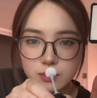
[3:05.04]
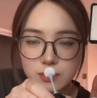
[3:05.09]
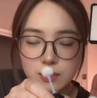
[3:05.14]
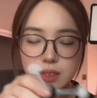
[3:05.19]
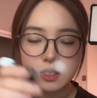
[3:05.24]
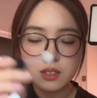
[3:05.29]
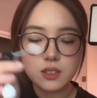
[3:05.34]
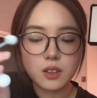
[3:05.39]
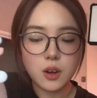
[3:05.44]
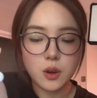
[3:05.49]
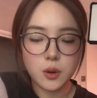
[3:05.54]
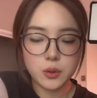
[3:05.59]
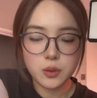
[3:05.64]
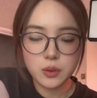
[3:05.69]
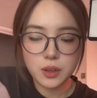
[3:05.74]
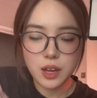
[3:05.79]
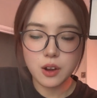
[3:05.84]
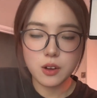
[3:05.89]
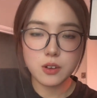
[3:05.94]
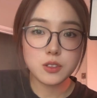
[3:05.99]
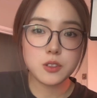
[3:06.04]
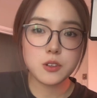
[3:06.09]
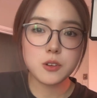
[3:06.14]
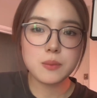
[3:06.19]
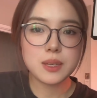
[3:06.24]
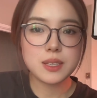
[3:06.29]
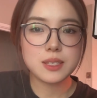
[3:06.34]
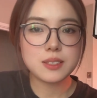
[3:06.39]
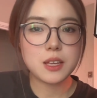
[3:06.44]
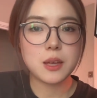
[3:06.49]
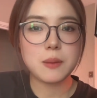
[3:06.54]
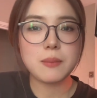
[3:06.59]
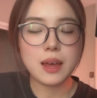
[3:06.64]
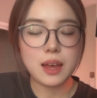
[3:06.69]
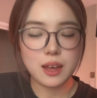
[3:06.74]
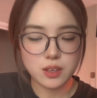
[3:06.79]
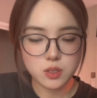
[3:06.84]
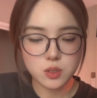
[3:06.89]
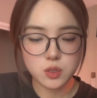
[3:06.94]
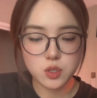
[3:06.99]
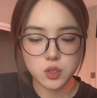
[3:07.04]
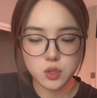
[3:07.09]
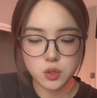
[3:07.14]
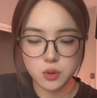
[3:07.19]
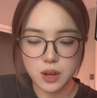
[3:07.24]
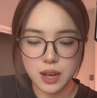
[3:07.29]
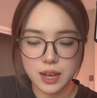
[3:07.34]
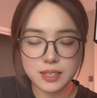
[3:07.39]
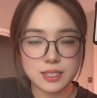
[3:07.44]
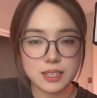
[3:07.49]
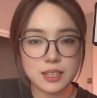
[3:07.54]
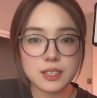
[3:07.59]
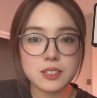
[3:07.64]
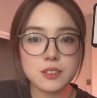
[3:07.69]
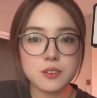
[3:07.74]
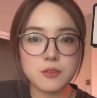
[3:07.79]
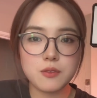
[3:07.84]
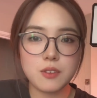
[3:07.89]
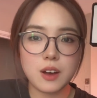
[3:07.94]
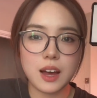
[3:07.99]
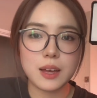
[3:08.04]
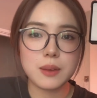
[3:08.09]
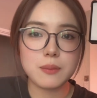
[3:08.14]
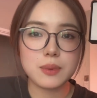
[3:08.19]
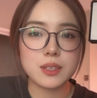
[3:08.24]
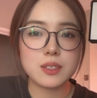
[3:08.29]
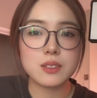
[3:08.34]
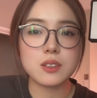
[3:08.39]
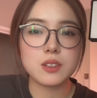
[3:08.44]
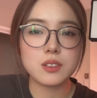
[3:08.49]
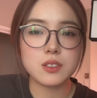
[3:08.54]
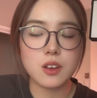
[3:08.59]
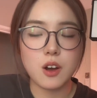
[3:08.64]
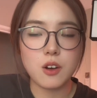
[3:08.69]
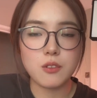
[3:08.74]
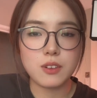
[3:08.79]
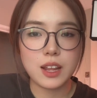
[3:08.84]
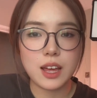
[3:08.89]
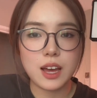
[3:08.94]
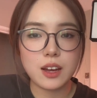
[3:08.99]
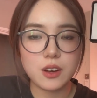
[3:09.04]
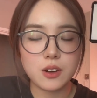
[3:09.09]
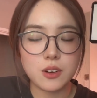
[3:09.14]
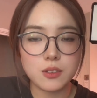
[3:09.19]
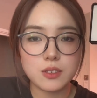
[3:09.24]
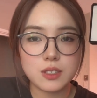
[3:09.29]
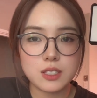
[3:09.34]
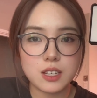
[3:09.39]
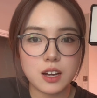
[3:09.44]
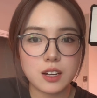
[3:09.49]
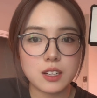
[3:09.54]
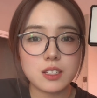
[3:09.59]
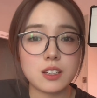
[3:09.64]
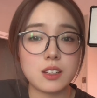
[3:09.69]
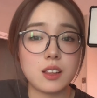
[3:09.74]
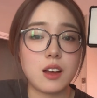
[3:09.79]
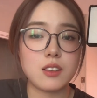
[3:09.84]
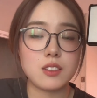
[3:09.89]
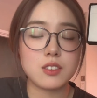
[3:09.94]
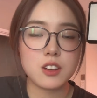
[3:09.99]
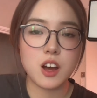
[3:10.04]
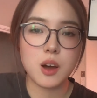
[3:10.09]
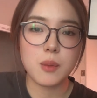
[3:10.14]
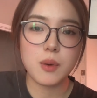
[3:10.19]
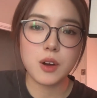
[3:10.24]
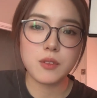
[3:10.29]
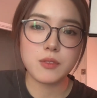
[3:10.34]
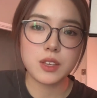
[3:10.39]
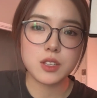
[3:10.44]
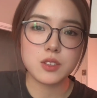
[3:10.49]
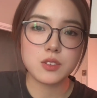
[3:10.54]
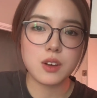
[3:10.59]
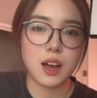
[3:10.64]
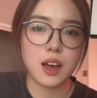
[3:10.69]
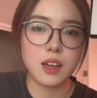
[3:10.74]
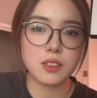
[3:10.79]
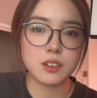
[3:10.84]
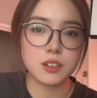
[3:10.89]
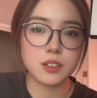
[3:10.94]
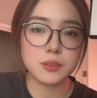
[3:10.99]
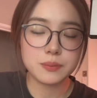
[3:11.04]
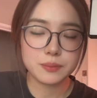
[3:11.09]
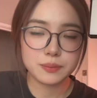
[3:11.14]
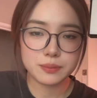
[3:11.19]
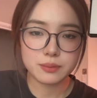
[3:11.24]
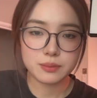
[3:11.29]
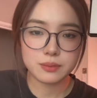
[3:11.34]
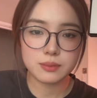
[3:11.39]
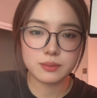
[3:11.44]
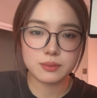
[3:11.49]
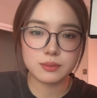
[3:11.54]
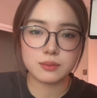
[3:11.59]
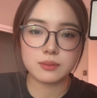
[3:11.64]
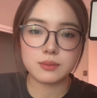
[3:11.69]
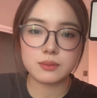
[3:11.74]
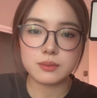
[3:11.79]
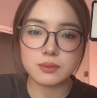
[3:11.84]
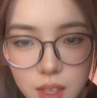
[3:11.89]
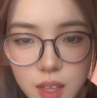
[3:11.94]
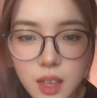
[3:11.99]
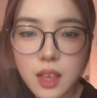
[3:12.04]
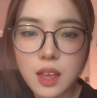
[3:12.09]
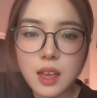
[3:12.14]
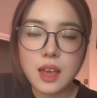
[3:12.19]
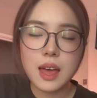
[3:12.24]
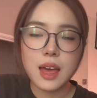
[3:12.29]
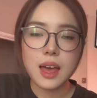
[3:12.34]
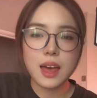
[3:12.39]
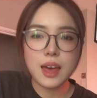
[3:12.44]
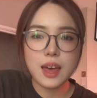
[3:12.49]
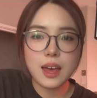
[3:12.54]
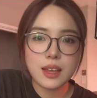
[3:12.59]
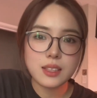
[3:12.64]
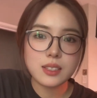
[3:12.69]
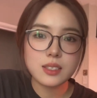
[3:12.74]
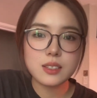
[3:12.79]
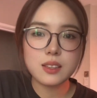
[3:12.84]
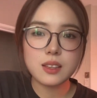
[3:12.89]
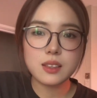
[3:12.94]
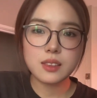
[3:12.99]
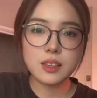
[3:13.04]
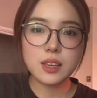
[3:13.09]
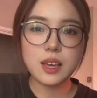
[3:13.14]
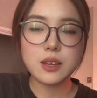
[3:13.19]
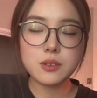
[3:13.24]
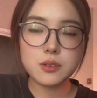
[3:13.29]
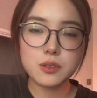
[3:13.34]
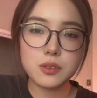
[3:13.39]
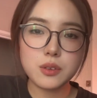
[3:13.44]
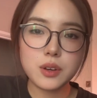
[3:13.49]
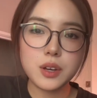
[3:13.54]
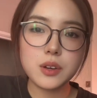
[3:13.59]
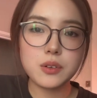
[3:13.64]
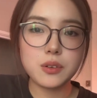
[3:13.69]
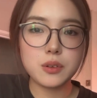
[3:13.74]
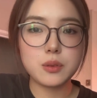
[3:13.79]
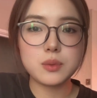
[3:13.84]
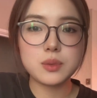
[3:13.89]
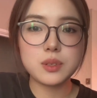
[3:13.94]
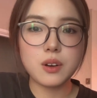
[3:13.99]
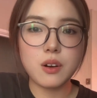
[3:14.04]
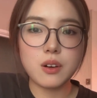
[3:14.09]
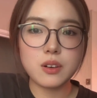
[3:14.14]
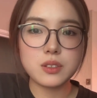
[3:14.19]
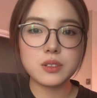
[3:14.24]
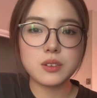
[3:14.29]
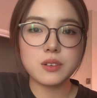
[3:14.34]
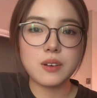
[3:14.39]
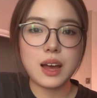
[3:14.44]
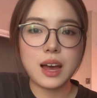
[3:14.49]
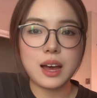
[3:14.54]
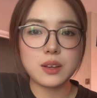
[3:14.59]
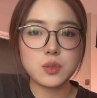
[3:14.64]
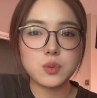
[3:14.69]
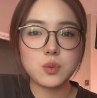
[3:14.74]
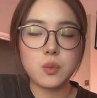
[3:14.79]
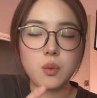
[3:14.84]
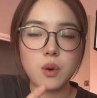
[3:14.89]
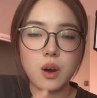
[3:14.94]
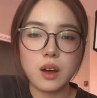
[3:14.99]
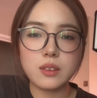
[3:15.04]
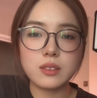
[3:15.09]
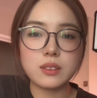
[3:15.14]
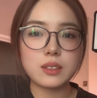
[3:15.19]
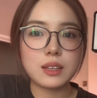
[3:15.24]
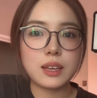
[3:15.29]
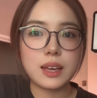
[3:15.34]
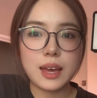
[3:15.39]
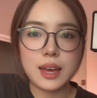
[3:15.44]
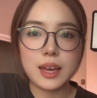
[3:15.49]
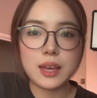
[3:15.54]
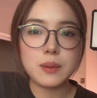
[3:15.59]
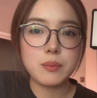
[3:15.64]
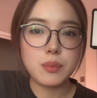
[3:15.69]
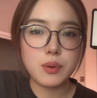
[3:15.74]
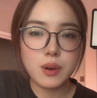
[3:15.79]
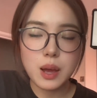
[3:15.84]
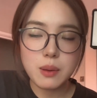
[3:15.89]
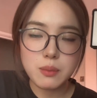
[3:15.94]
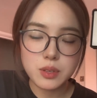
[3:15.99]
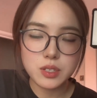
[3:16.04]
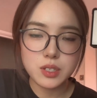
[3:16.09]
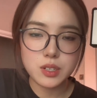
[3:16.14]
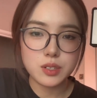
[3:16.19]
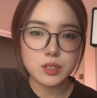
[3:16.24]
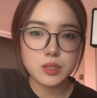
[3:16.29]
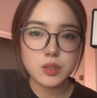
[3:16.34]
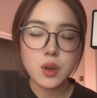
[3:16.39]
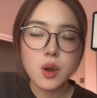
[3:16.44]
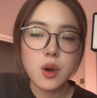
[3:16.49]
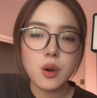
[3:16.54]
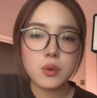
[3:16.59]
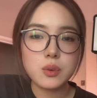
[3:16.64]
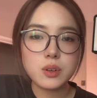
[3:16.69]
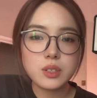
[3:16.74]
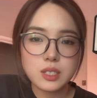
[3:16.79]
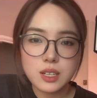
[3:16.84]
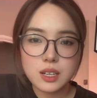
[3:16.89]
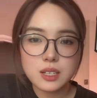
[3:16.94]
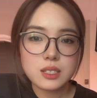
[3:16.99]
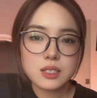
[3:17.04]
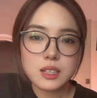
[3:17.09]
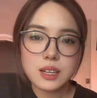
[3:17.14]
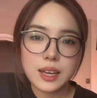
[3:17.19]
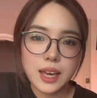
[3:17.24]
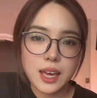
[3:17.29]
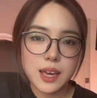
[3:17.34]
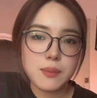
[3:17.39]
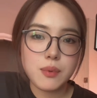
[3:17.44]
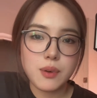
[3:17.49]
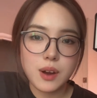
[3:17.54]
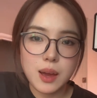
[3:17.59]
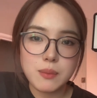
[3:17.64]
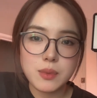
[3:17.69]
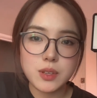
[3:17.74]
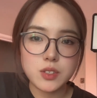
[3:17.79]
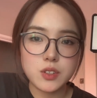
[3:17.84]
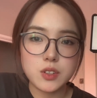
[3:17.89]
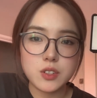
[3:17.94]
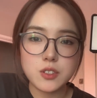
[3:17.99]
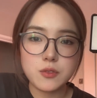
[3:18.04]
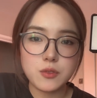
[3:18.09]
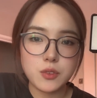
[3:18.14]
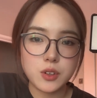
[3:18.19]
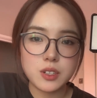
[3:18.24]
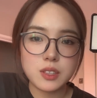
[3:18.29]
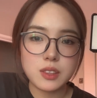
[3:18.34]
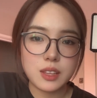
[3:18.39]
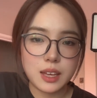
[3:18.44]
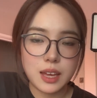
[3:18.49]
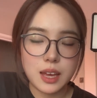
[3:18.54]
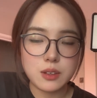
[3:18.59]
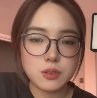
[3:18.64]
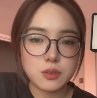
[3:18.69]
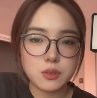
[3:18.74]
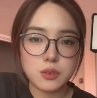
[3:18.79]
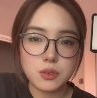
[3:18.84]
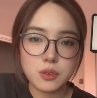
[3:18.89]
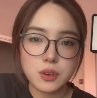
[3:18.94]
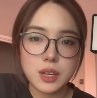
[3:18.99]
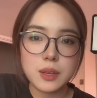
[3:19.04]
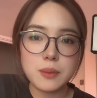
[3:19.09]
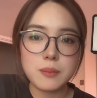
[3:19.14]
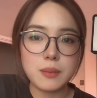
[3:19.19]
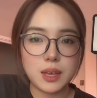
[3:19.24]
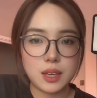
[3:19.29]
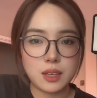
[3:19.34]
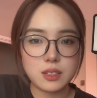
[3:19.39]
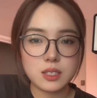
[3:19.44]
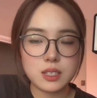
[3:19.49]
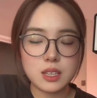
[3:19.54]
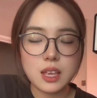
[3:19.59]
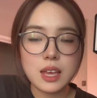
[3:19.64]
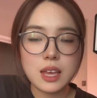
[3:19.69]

So you can also be seen as two identified pieces of Lego stacked on top of each other. And the CH3 groups also has one K parameters. What does the K parameters for CH3 means?